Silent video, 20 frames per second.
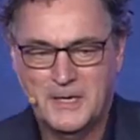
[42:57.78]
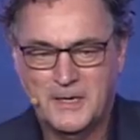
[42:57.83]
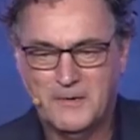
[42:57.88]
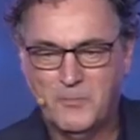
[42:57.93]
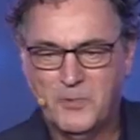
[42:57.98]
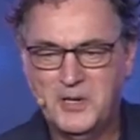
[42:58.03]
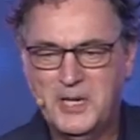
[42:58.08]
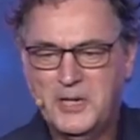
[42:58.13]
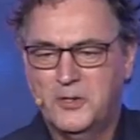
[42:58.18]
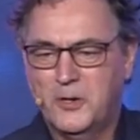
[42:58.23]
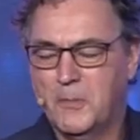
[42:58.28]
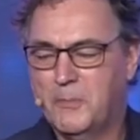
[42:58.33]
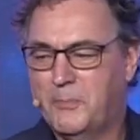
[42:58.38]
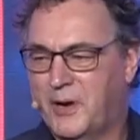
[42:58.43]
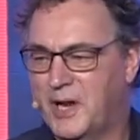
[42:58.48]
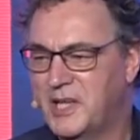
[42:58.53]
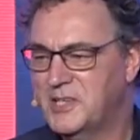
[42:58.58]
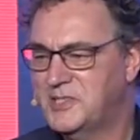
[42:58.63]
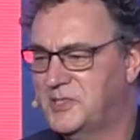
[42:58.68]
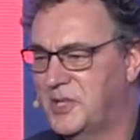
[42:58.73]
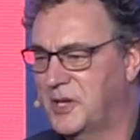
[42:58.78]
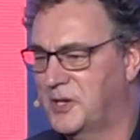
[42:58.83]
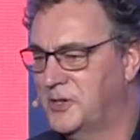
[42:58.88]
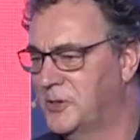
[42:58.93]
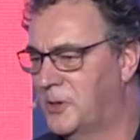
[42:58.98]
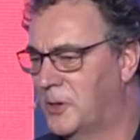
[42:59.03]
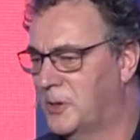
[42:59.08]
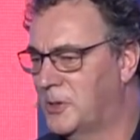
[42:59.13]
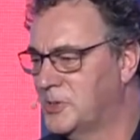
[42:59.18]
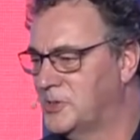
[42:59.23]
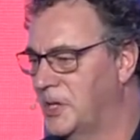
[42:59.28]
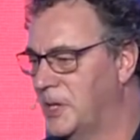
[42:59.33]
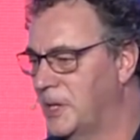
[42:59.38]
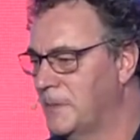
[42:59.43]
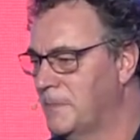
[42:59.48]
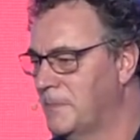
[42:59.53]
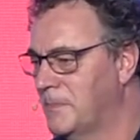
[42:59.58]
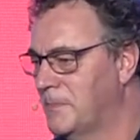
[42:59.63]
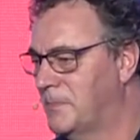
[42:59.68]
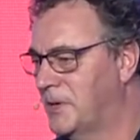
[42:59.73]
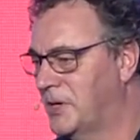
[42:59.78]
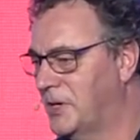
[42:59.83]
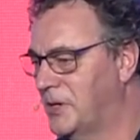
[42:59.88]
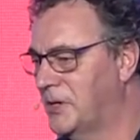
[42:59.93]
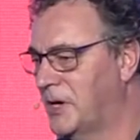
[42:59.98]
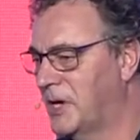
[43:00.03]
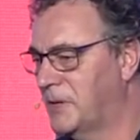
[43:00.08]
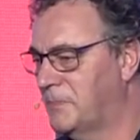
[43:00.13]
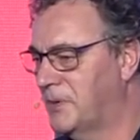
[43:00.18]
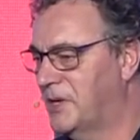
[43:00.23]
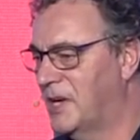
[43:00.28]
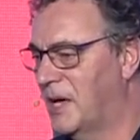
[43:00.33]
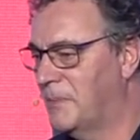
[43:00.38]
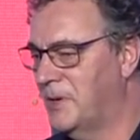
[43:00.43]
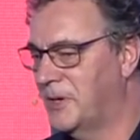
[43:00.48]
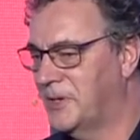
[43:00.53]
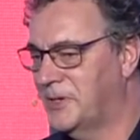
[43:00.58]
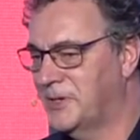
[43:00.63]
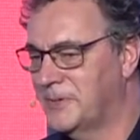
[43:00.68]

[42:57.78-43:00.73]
We need to embrace technology, but not become it.